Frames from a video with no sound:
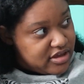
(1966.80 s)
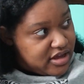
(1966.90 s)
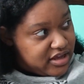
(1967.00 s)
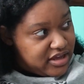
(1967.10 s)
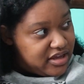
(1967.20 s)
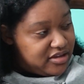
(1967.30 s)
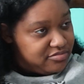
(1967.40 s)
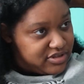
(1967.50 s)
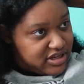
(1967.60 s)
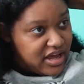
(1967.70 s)

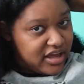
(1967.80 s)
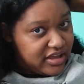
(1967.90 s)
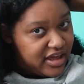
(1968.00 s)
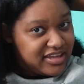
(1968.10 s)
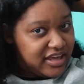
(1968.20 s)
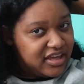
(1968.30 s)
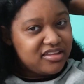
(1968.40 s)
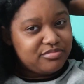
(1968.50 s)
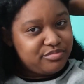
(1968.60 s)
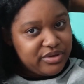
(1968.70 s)
I
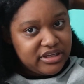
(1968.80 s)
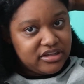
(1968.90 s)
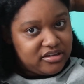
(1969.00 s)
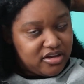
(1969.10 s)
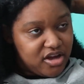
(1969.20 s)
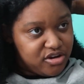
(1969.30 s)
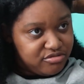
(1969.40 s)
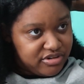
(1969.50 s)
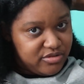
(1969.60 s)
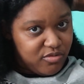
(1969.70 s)
can be a
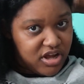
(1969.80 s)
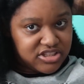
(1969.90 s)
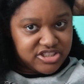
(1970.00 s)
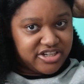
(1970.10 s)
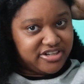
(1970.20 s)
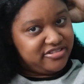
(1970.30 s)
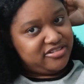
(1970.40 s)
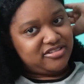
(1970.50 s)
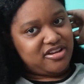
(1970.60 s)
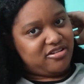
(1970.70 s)
rewatcher.
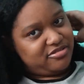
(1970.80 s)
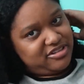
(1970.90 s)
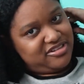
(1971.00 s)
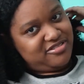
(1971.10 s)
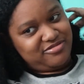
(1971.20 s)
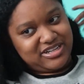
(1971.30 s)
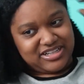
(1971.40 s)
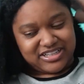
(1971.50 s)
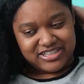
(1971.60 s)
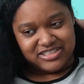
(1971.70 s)
Oh, you know what it
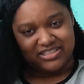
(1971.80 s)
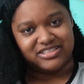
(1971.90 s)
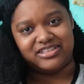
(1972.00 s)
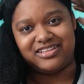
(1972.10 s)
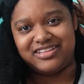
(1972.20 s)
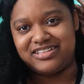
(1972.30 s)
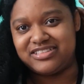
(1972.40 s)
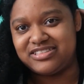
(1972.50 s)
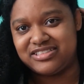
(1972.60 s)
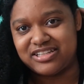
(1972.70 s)
is?
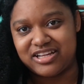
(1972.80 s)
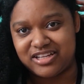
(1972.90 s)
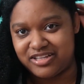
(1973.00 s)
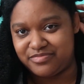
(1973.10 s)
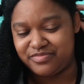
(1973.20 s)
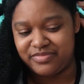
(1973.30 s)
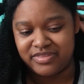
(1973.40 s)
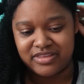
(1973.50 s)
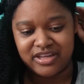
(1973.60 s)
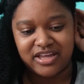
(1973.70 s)

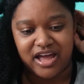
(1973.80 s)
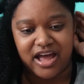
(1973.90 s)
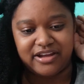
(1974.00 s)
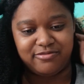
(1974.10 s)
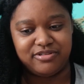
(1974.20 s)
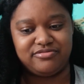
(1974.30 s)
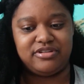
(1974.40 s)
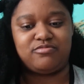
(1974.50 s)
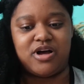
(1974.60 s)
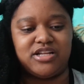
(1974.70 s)
I will
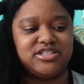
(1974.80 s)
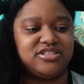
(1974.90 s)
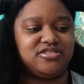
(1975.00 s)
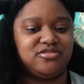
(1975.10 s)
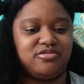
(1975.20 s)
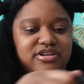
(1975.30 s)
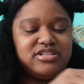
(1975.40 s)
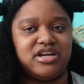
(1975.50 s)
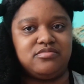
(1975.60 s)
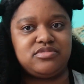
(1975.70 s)
rewatch story
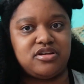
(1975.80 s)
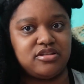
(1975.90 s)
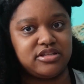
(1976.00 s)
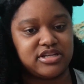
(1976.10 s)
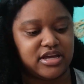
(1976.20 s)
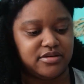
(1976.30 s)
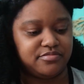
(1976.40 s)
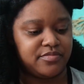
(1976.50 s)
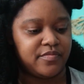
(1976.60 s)
times all the time.